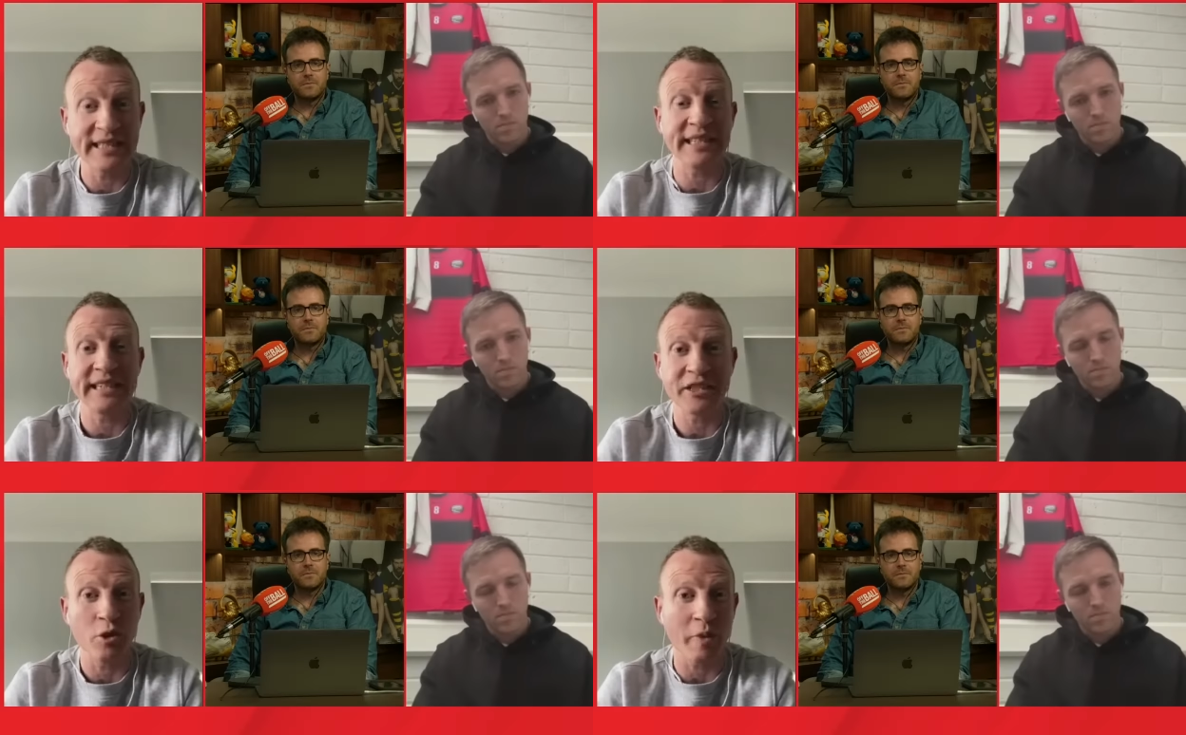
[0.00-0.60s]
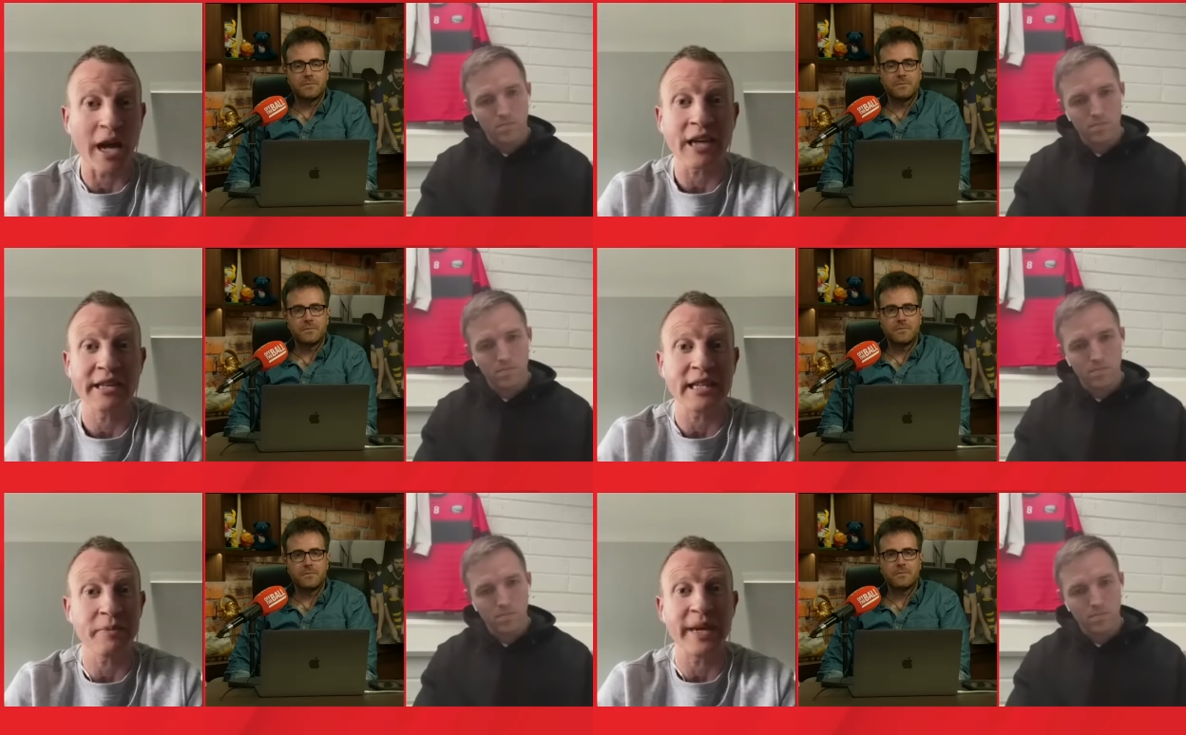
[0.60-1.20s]
Speaker 1: sees you
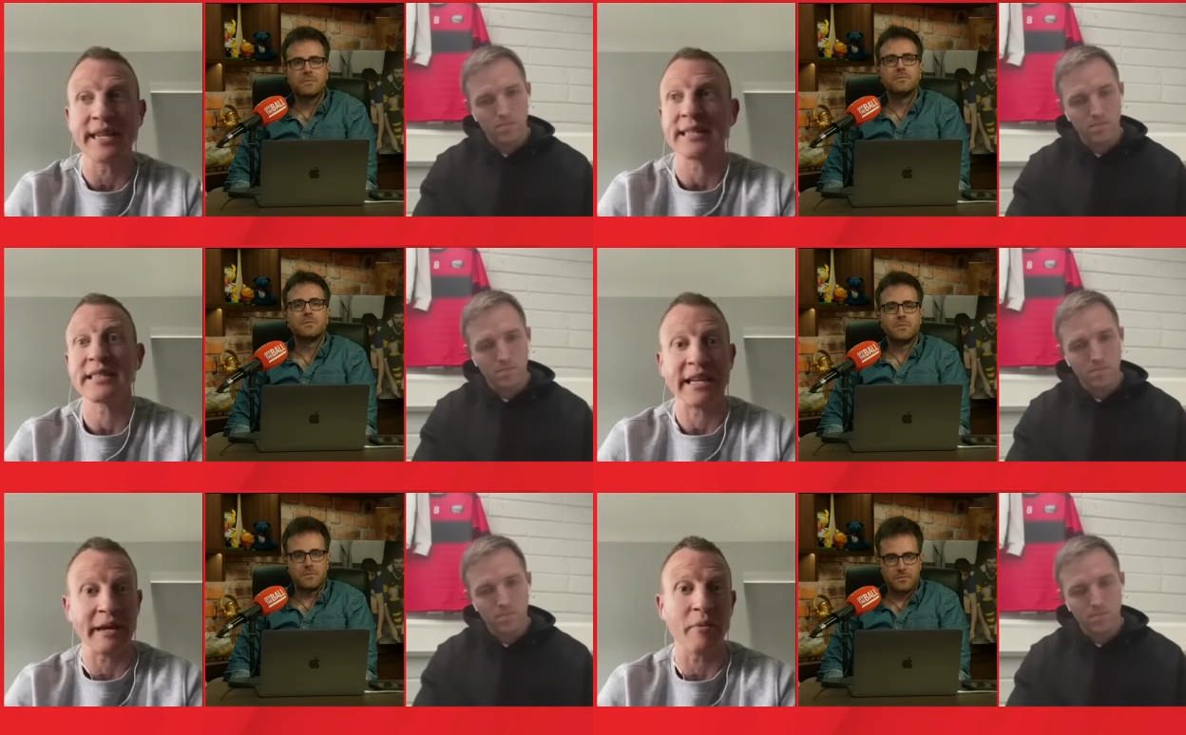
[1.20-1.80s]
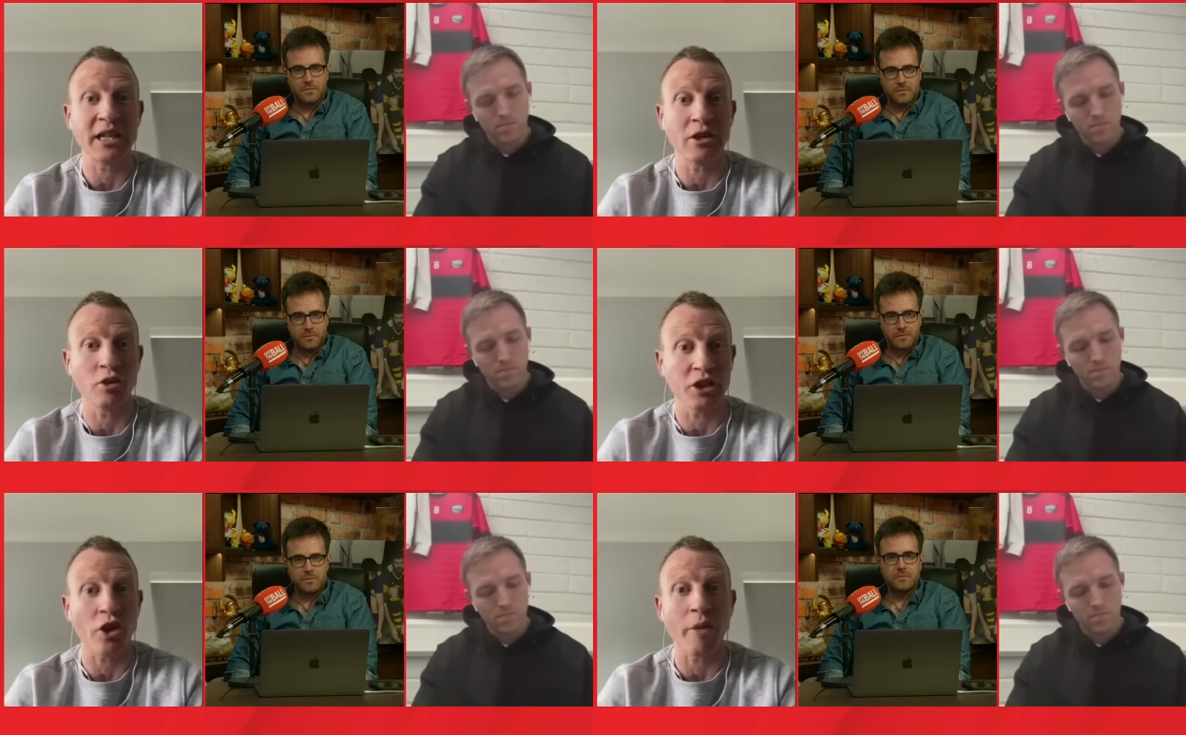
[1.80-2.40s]
blocking that space, then he might
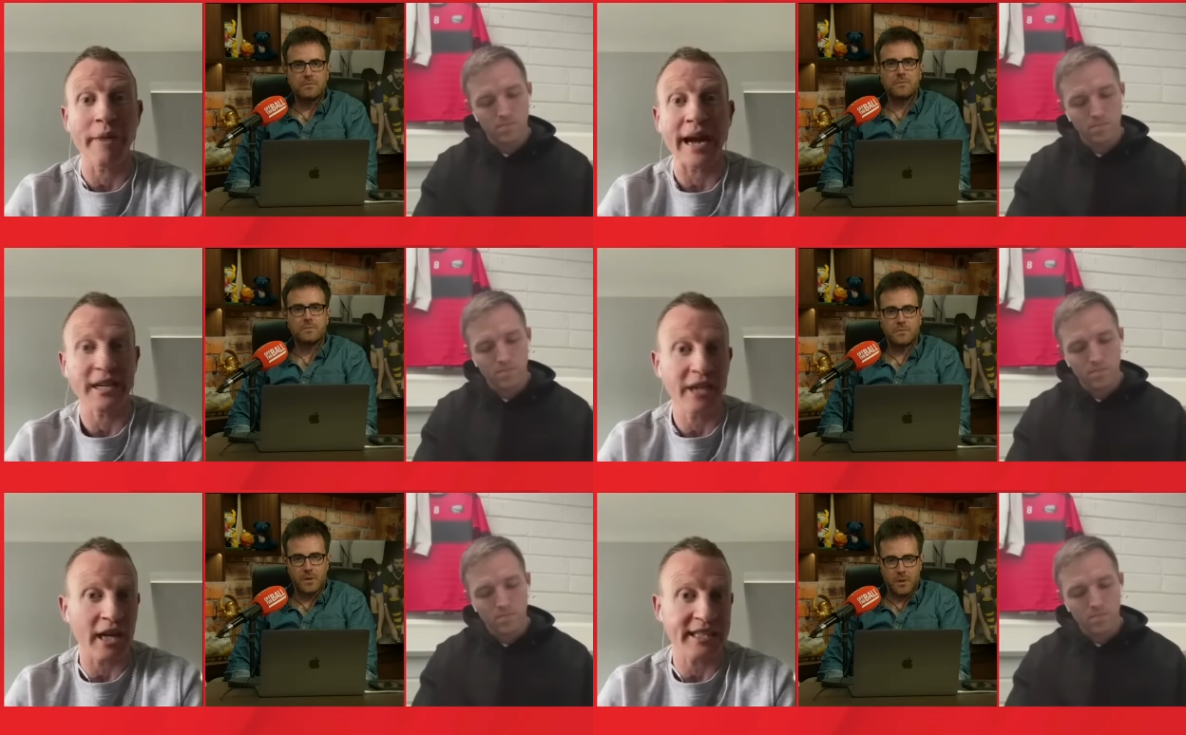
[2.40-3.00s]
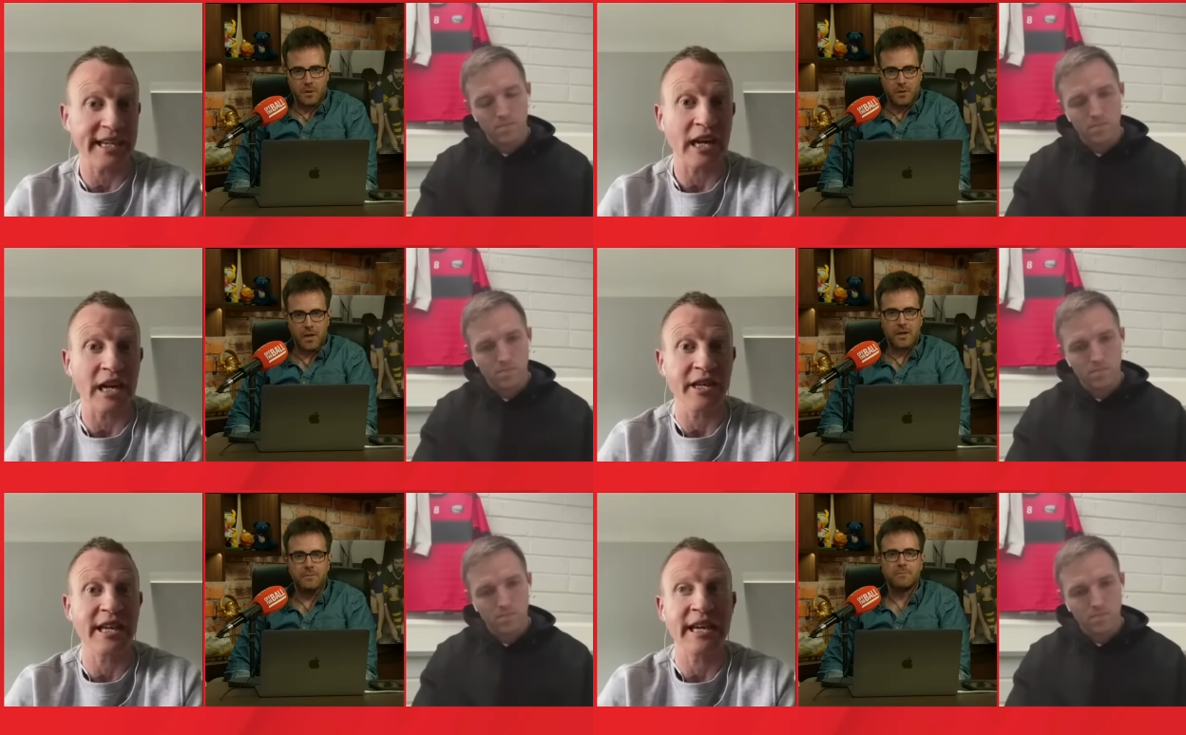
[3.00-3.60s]
turn back, not take
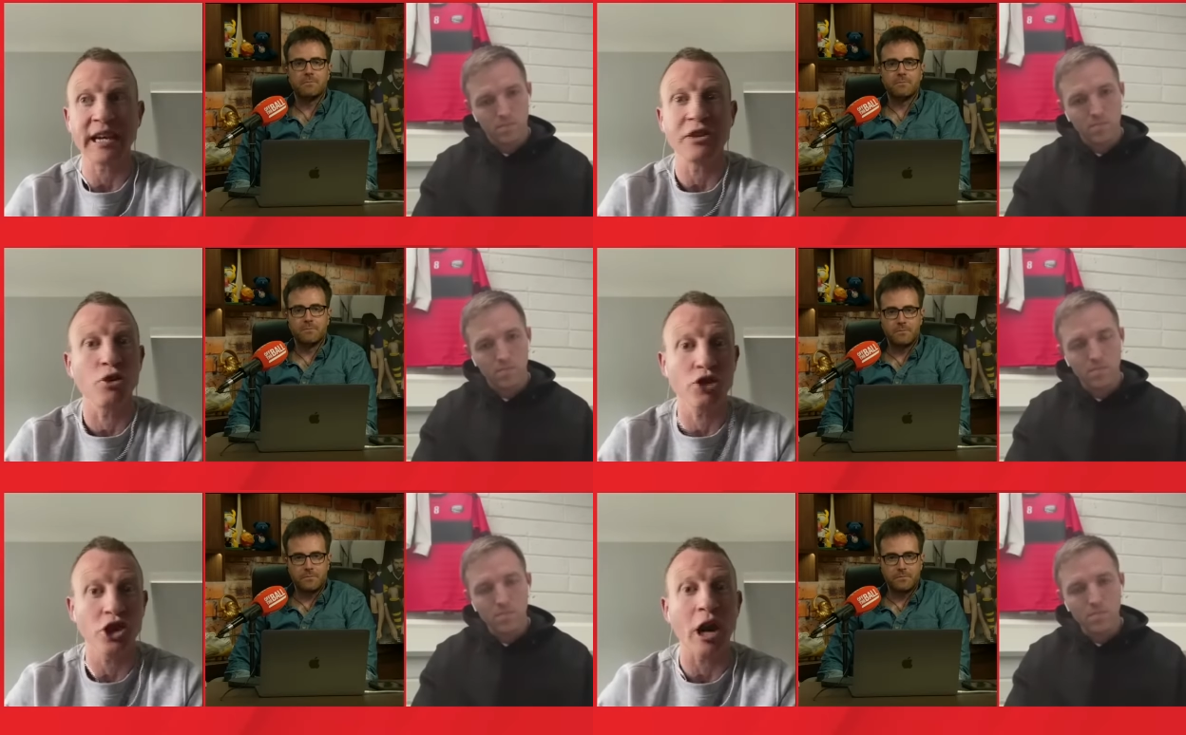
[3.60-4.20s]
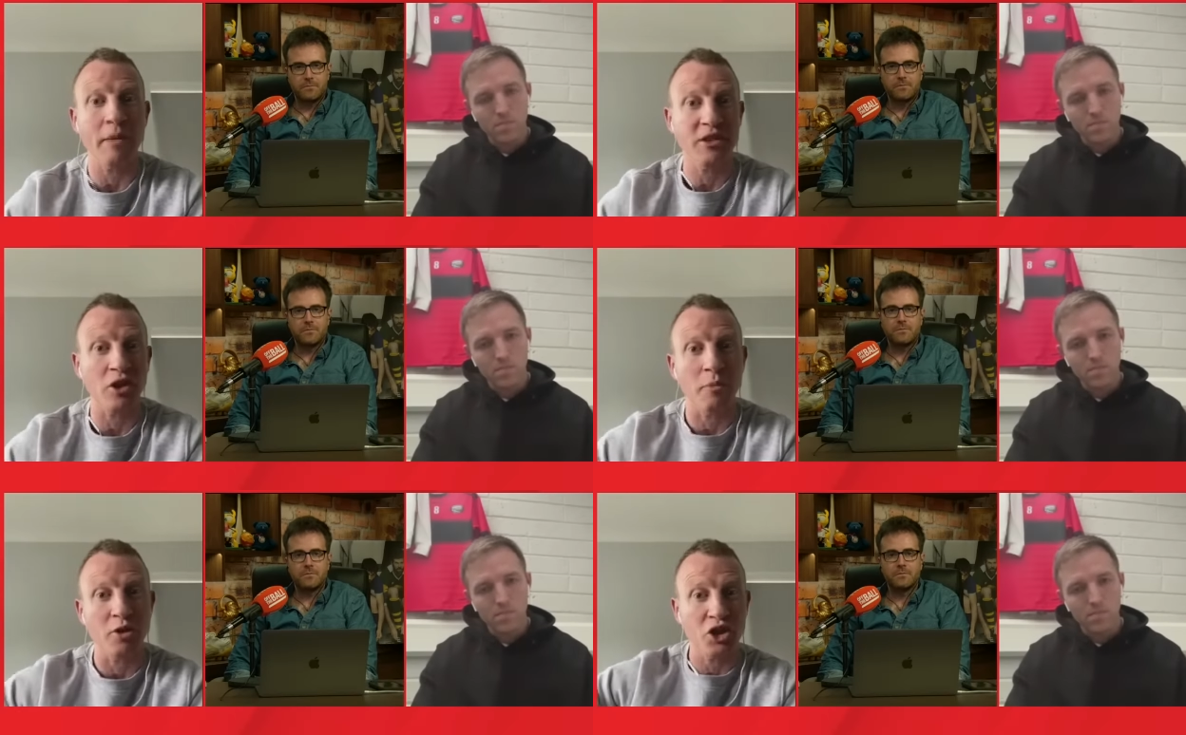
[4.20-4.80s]
on the kick. And your job is
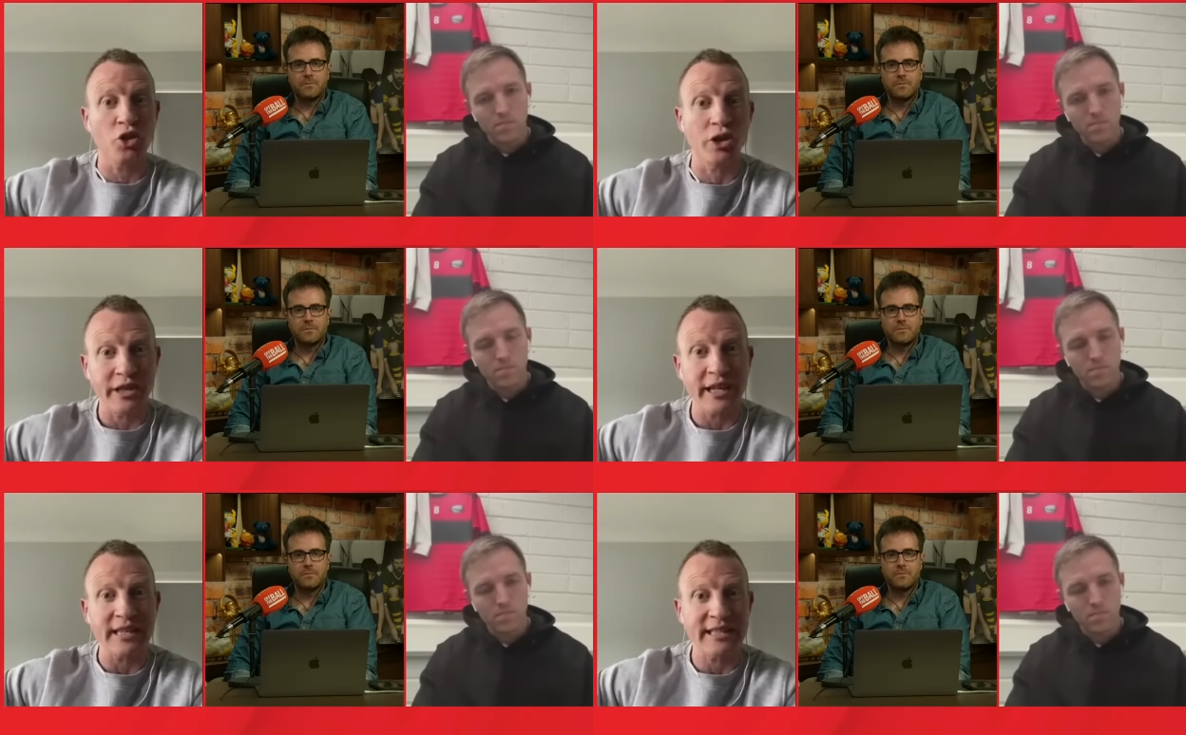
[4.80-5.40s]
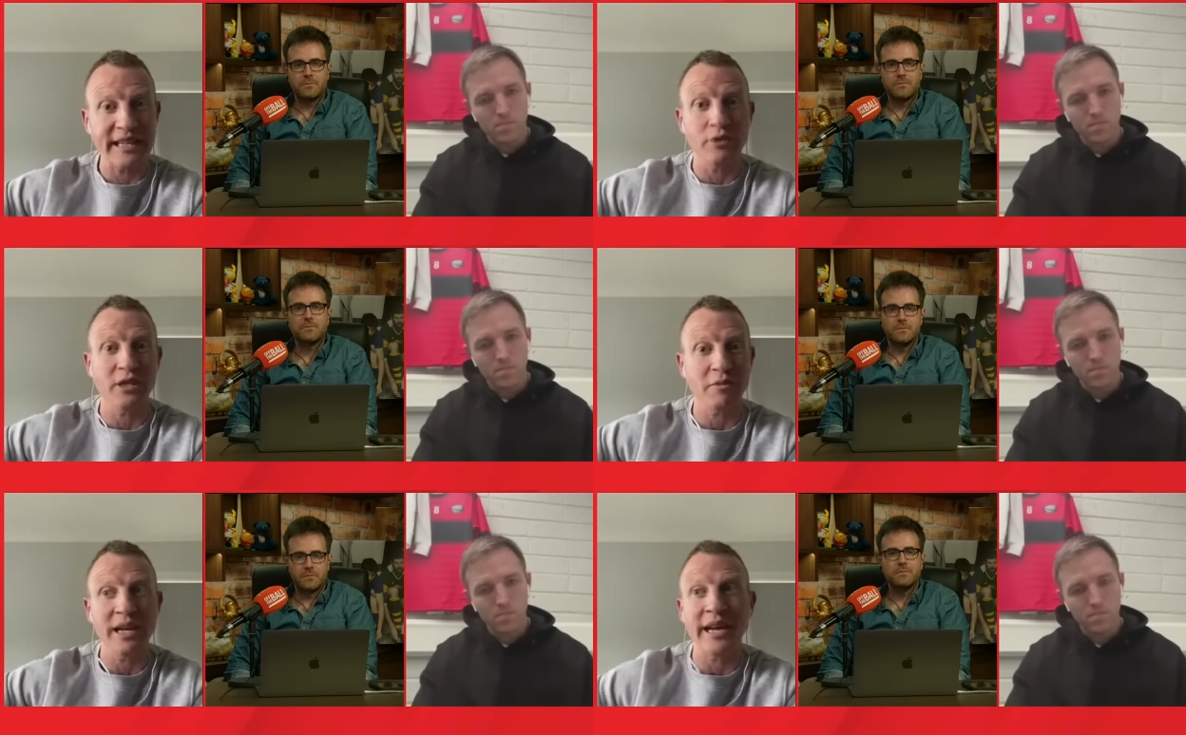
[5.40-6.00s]
almost done in that
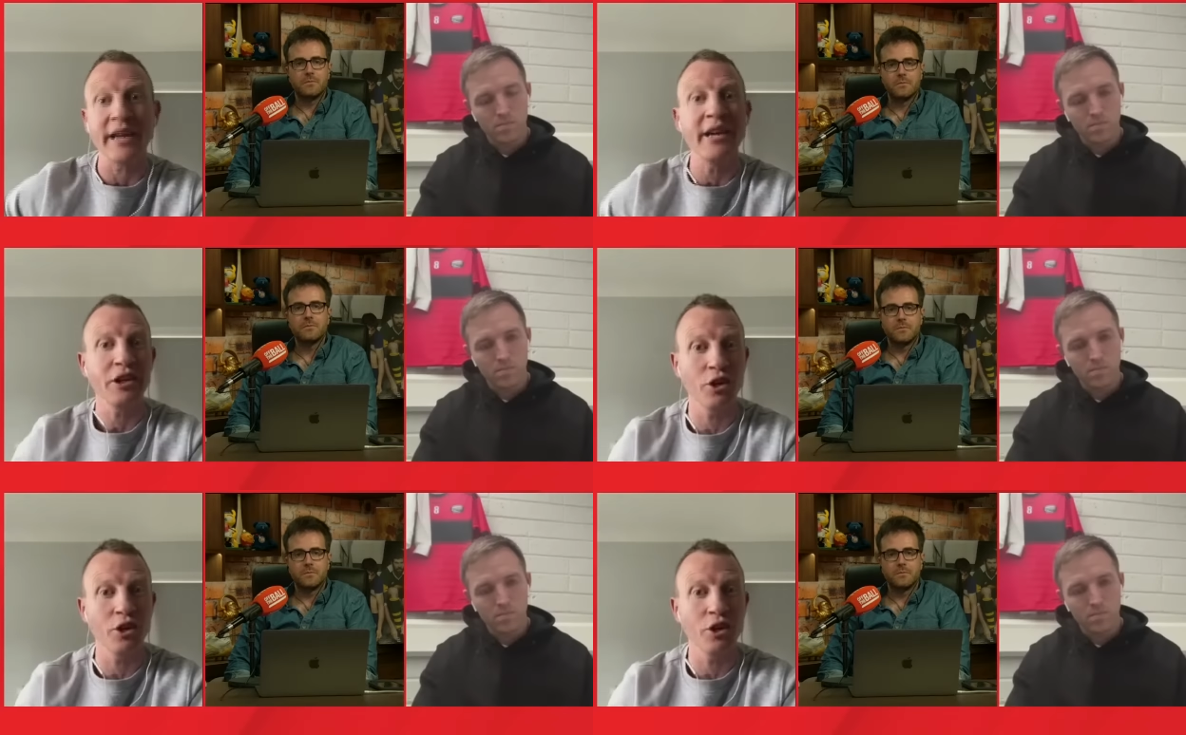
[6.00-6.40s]
sequence of play.